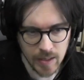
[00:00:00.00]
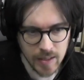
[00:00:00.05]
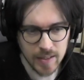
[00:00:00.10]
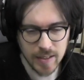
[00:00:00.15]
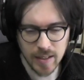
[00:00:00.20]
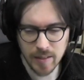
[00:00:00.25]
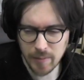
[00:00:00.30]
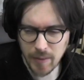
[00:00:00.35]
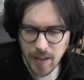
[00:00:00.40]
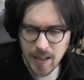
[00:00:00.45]

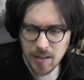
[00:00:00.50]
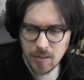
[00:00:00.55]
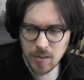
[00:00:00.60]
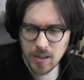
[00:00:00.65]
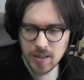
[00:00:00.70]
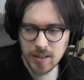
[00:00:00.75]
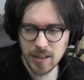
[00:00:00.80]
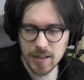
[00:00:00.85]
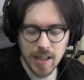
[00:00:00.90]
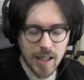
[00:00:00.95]
See, a
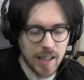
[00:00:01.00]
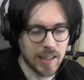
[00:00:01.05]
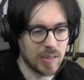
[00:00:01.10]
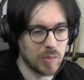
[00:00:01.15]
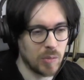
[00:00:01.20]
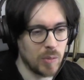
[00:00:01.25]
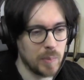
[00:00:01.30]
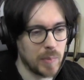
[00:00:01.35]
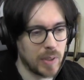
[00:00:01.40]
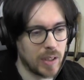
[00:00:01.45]
viola's a nice
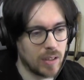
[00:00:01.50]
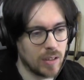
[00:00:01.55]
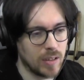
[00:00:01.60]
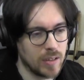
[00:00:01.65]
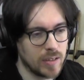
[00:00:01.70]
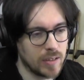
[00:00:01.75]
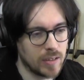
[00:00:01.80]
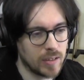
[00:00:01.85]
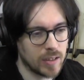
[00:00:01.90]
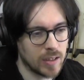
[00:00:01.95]
one
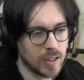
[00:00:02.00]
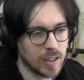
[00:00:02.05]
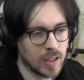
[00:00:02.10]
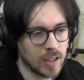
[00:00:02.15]
because,